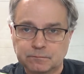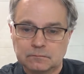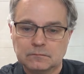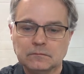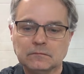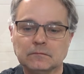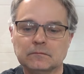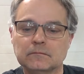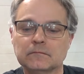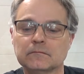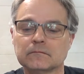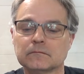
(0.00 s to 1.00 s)

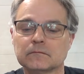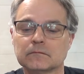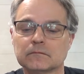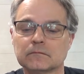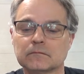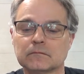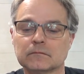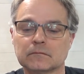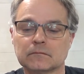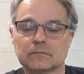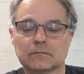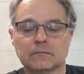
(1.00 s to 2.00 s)

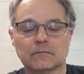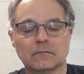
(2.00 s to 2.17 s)
Nobody speaks.